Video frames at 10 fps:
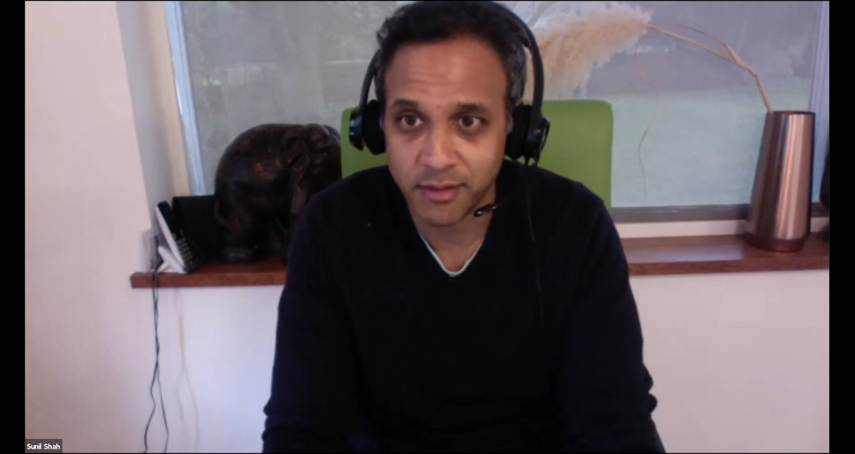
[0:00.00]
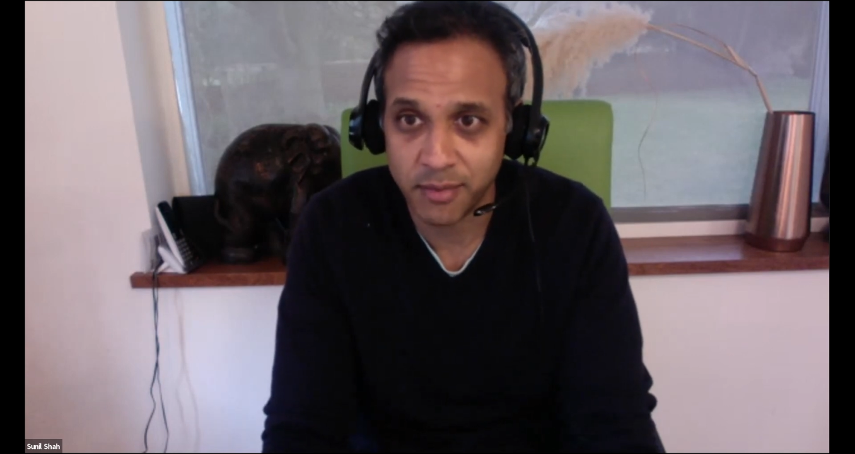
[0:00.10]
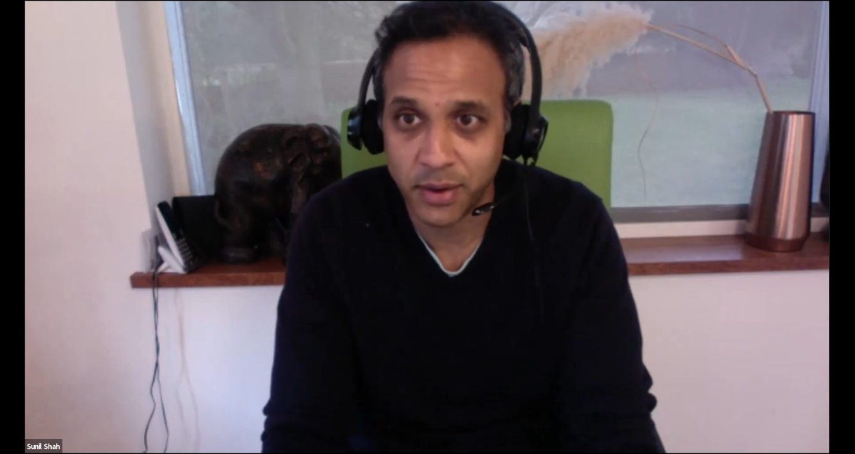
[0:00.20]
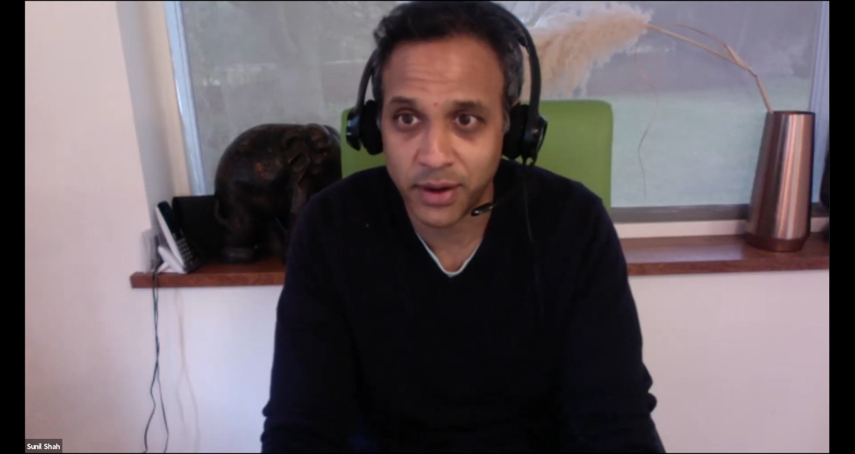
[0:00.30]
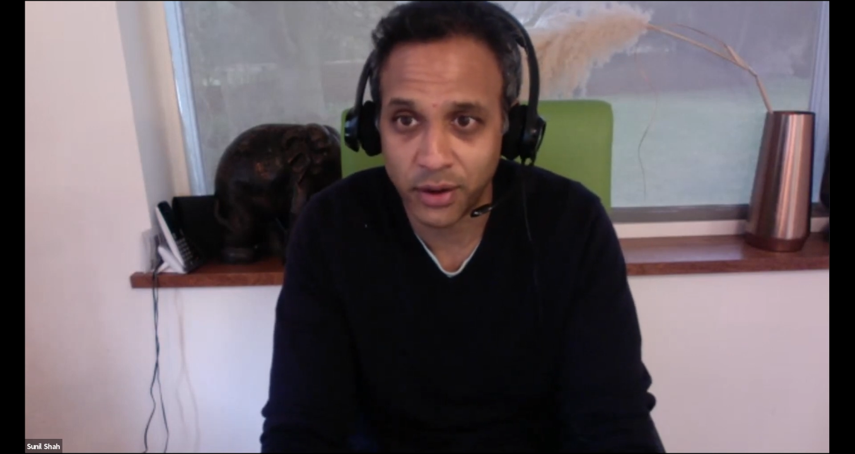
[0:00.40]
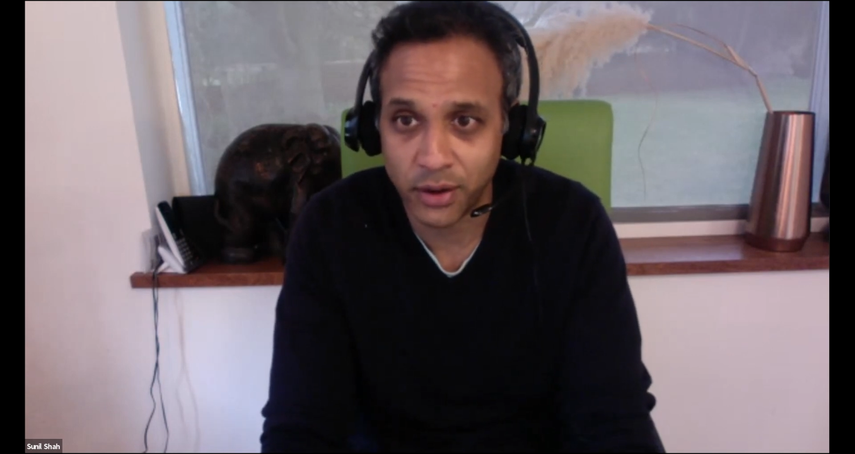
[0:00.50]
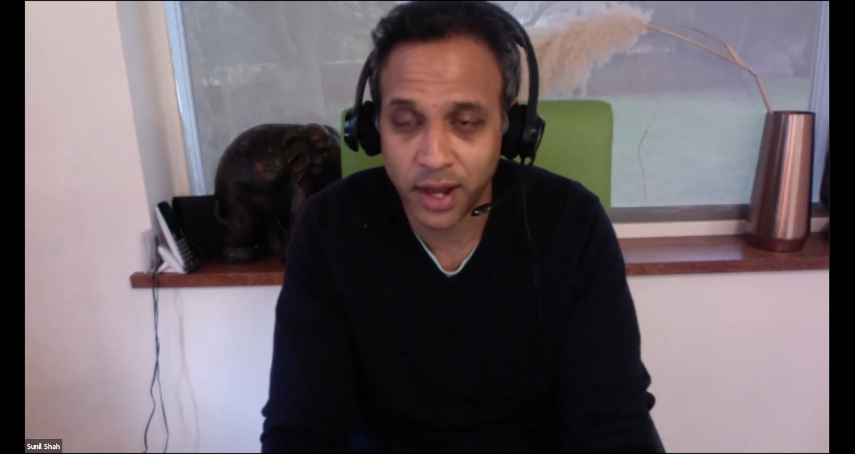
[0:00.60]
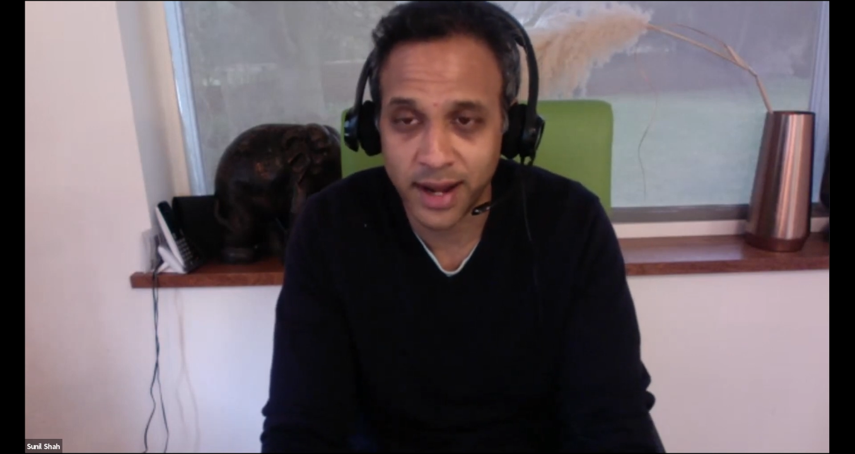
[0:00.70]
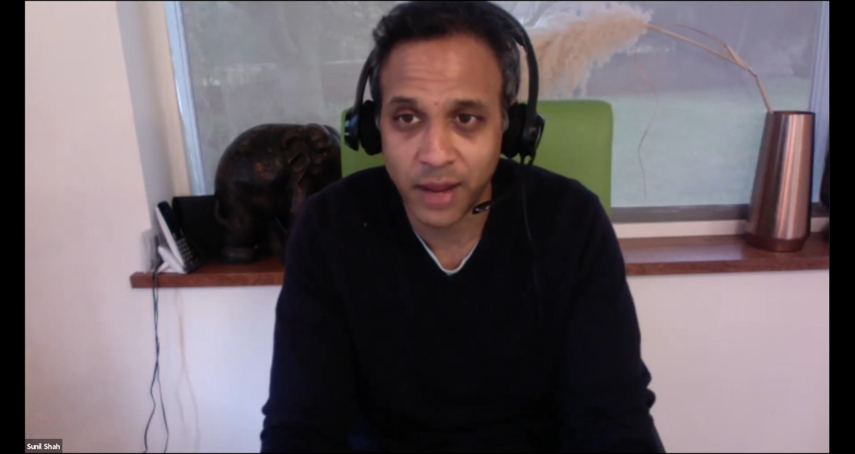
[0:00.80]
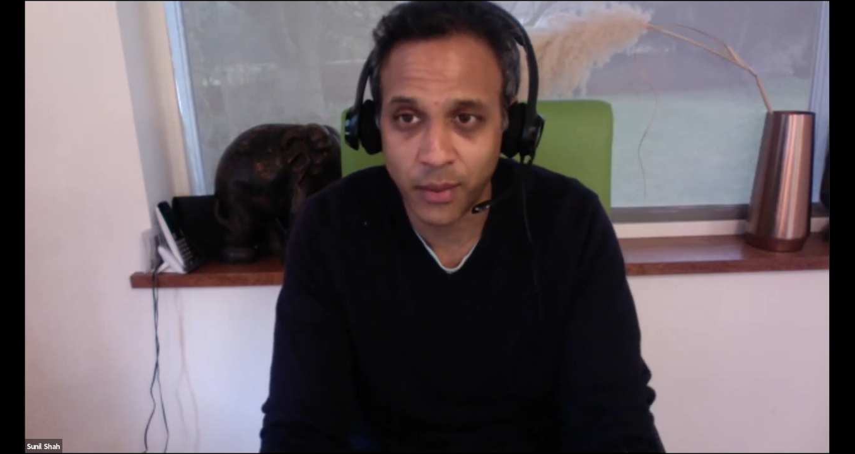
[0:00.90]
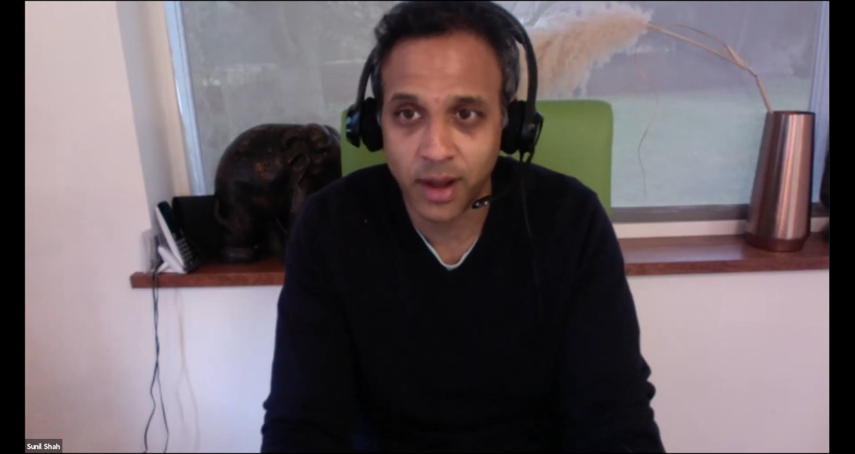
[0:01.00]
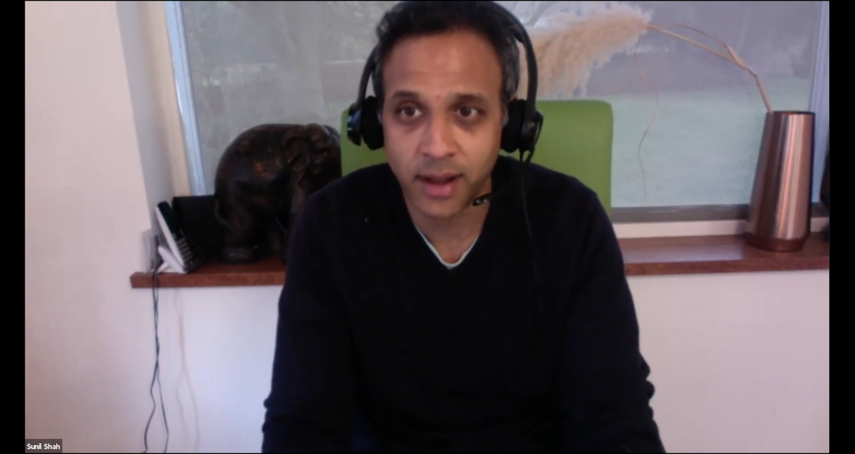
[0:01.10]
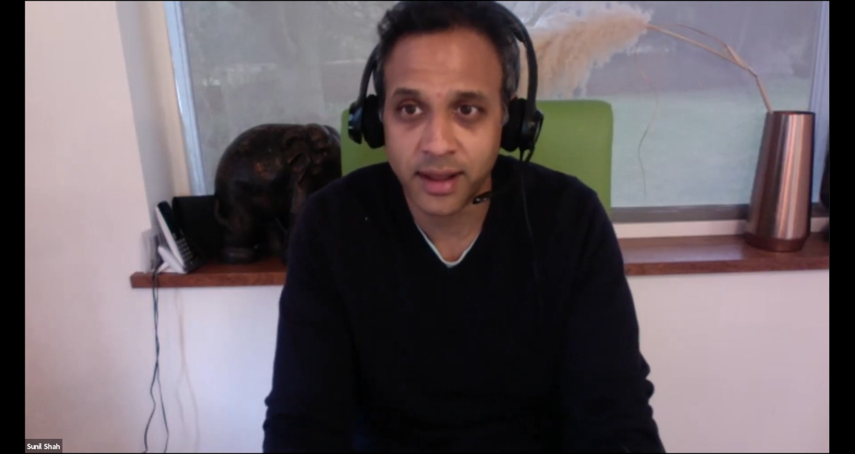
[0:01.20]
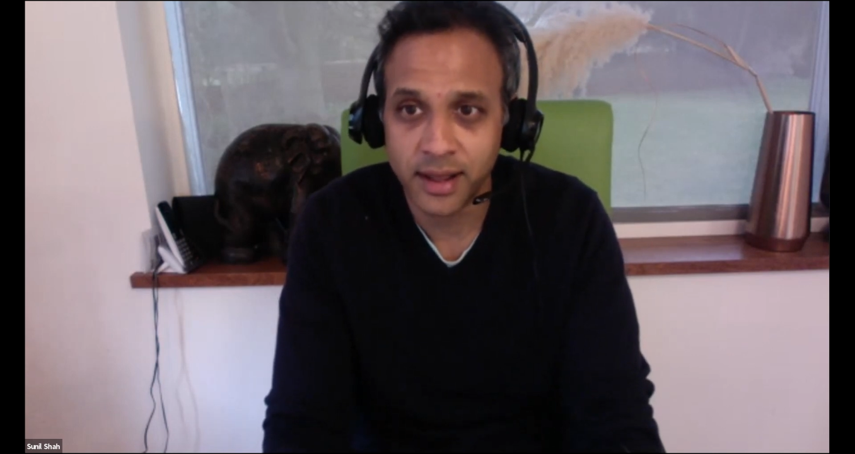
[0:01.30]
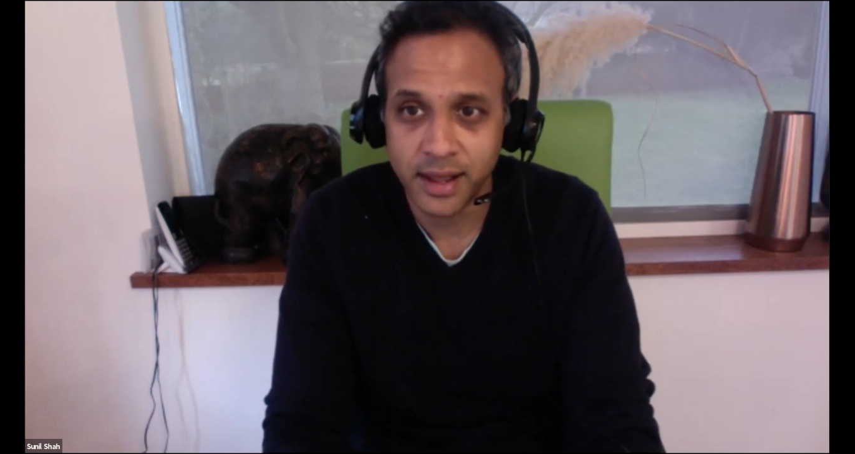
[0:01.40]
So building on our network